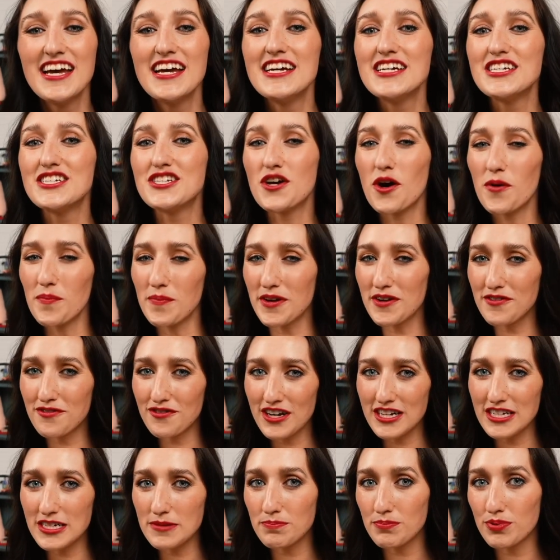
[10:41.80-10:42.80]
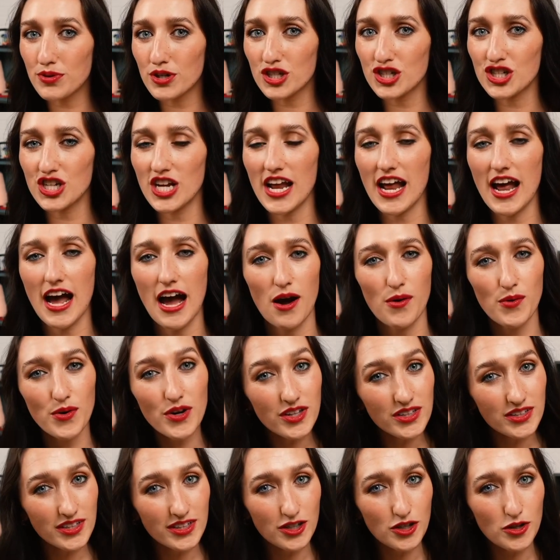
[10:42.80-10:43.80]
Don't be afraid to push it out
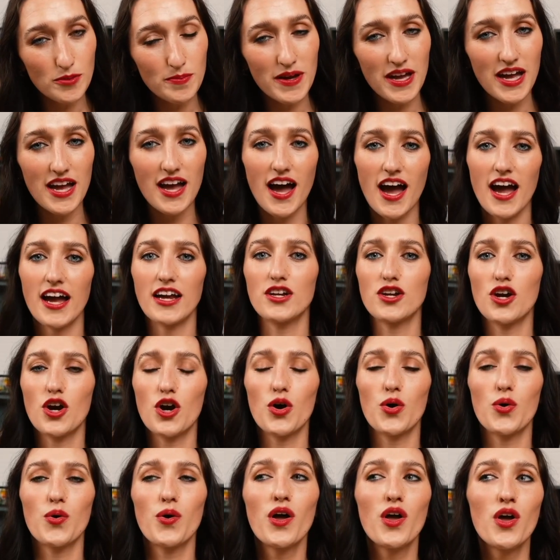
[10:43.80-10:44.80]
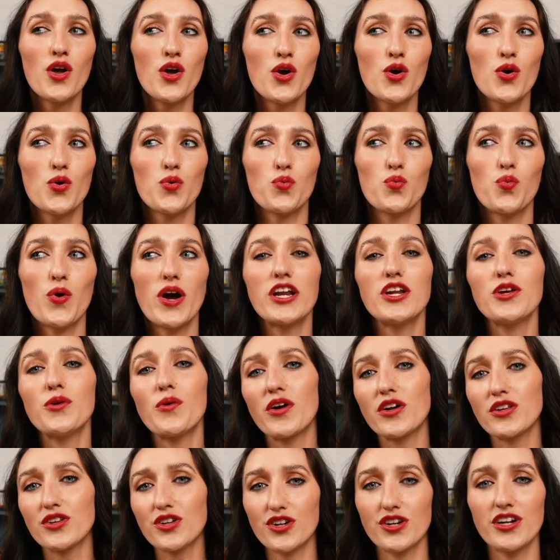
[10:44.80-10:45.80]
a little bit. I know when you
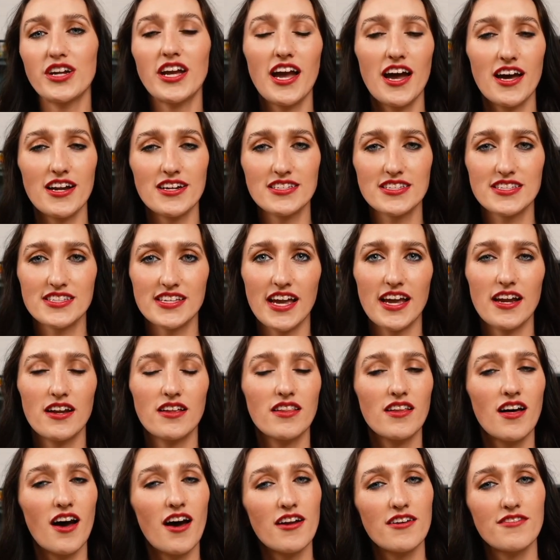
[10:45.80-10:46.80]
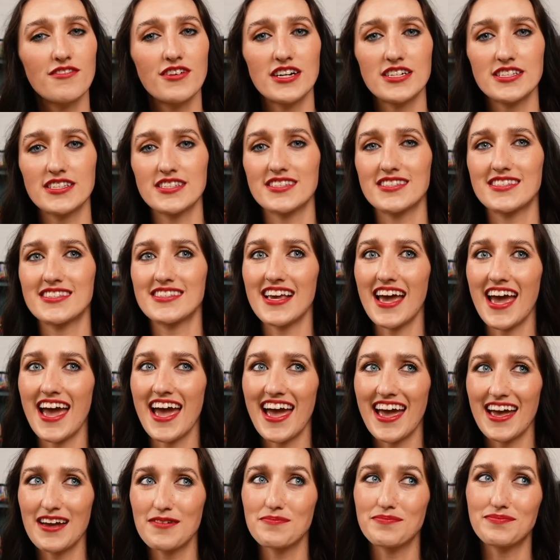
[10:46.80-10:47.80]
are learning how to skate, a lot of us
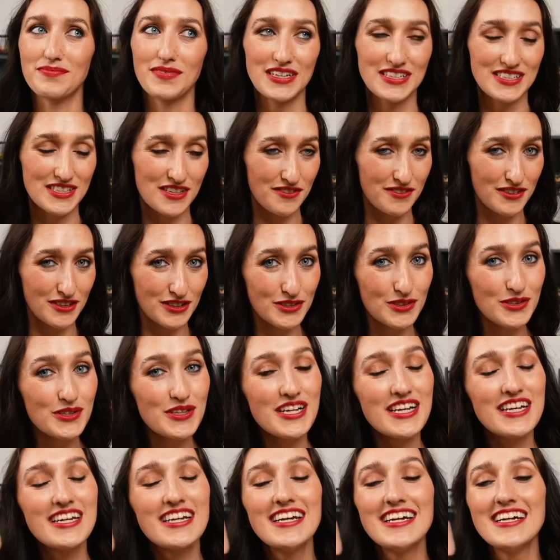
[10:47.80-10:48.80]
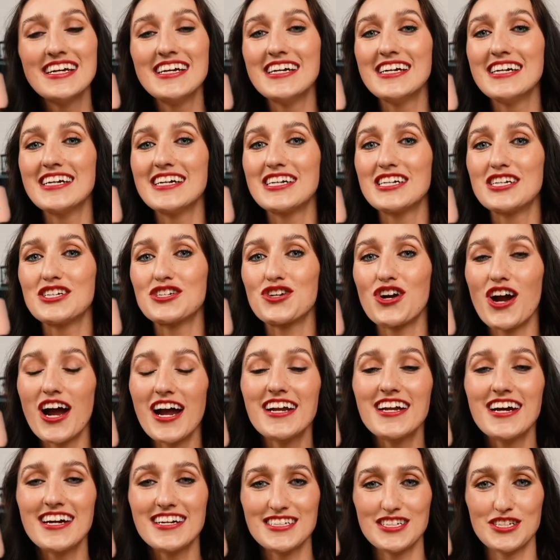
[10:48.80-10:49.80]
say, myself included, try
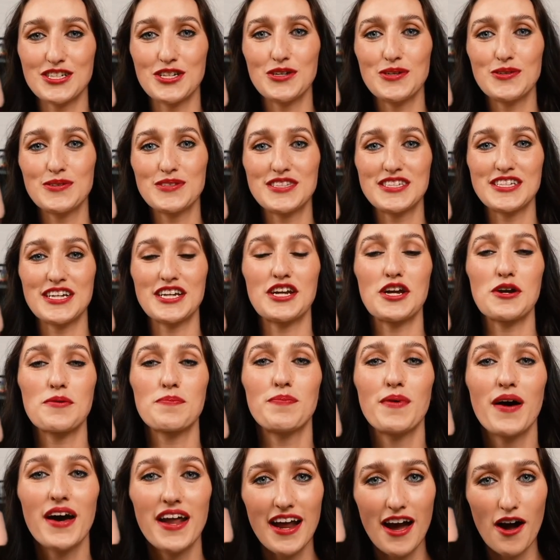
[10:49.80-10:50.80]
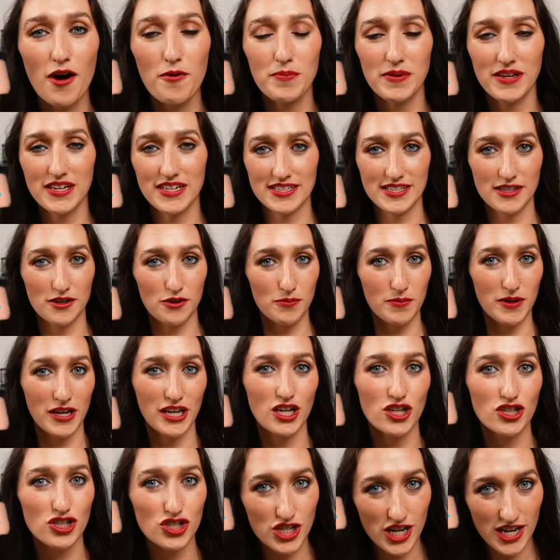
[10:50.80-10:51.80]
not to stick your butt out because it'll make
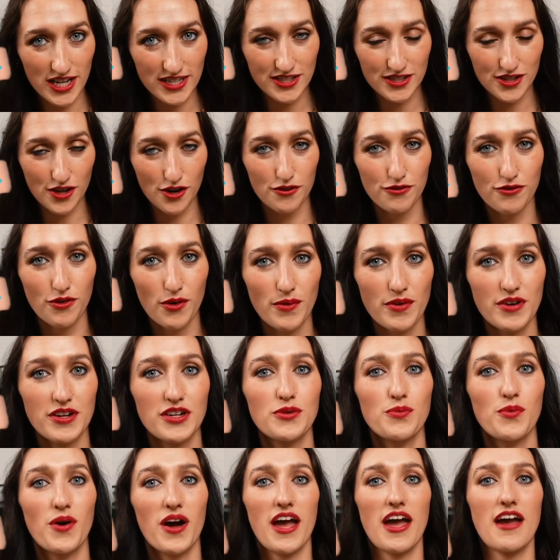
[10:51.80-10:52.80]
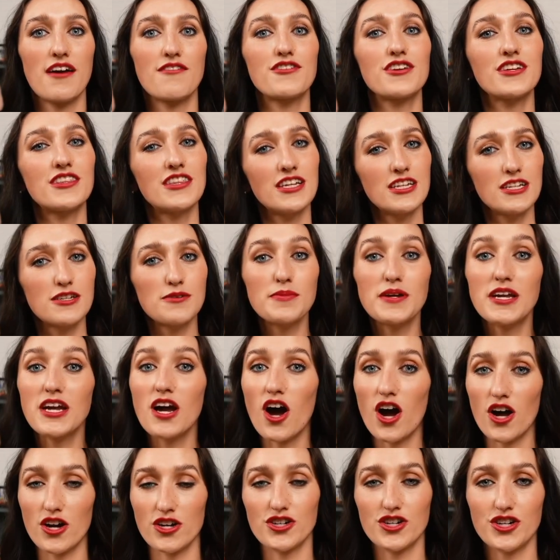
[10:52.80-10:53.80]
your chest go forward. You want everything to be
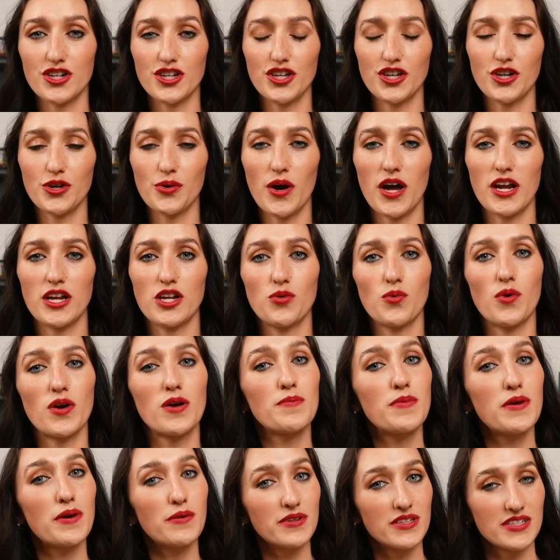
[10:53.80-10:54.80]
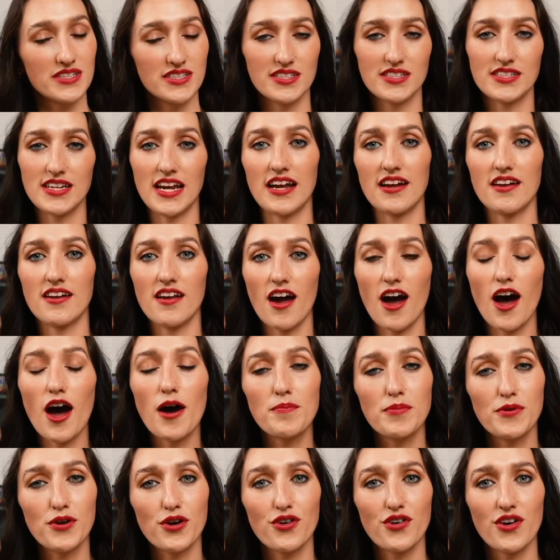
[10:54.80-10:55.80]
under you and you want to be able to stand
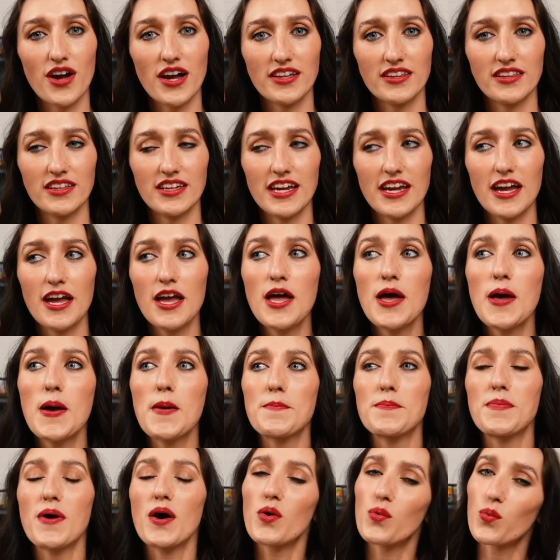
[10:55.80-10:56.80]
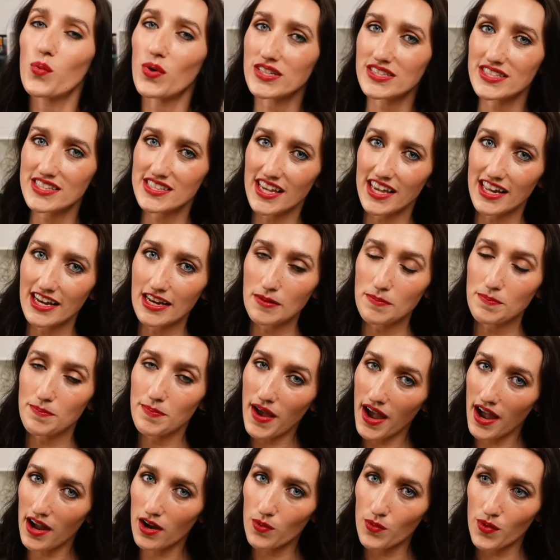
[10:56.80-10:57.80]
up correctly. But when skating
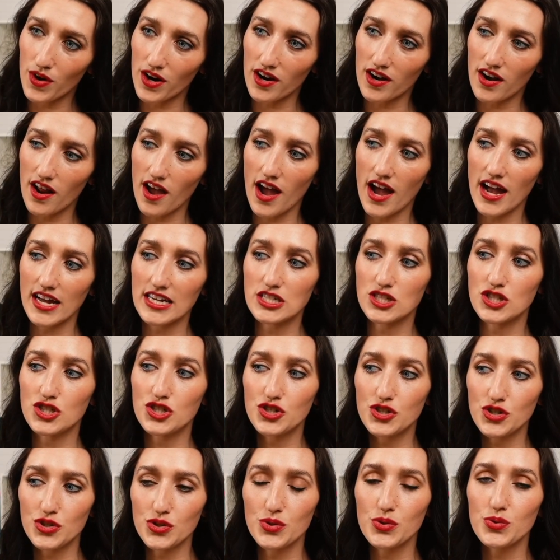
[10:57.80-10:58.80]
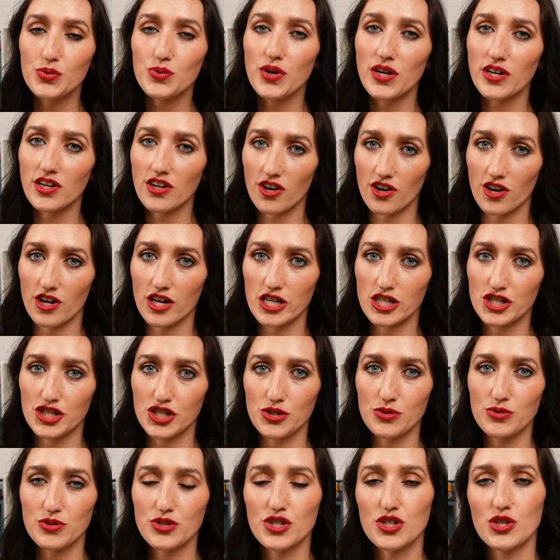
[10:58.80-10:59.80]
backward, I do encourage
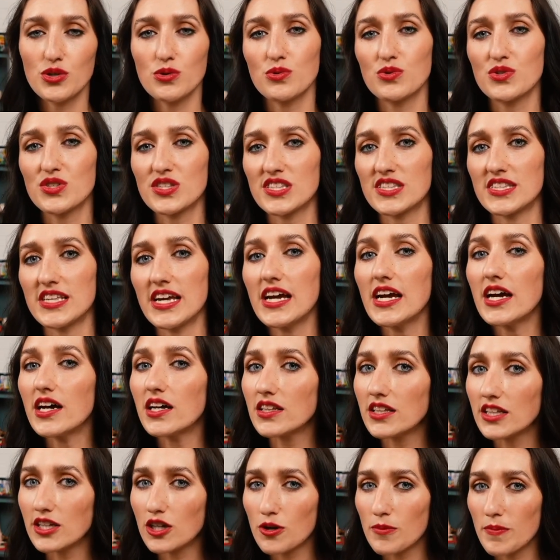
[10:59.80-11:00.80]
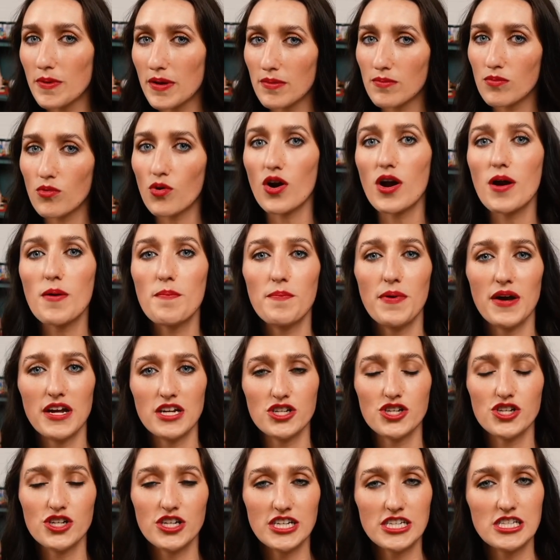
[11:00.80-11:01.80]
you to sit a little bit more,
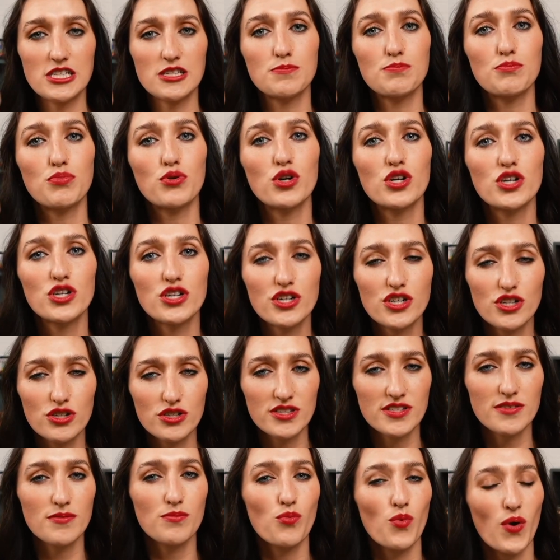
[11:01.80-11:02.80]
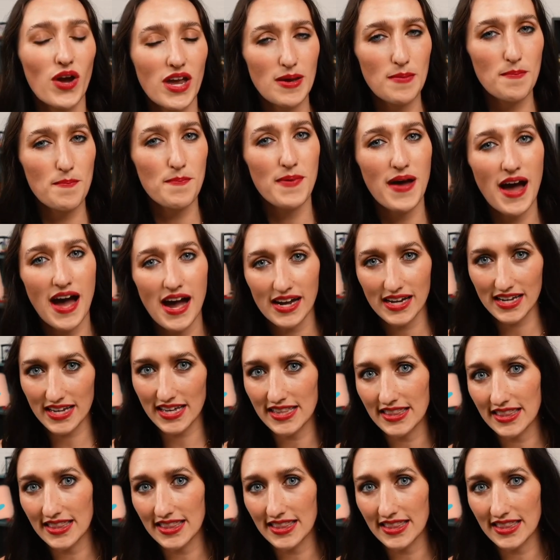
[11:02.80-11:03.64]
bend your knees, put some weight back in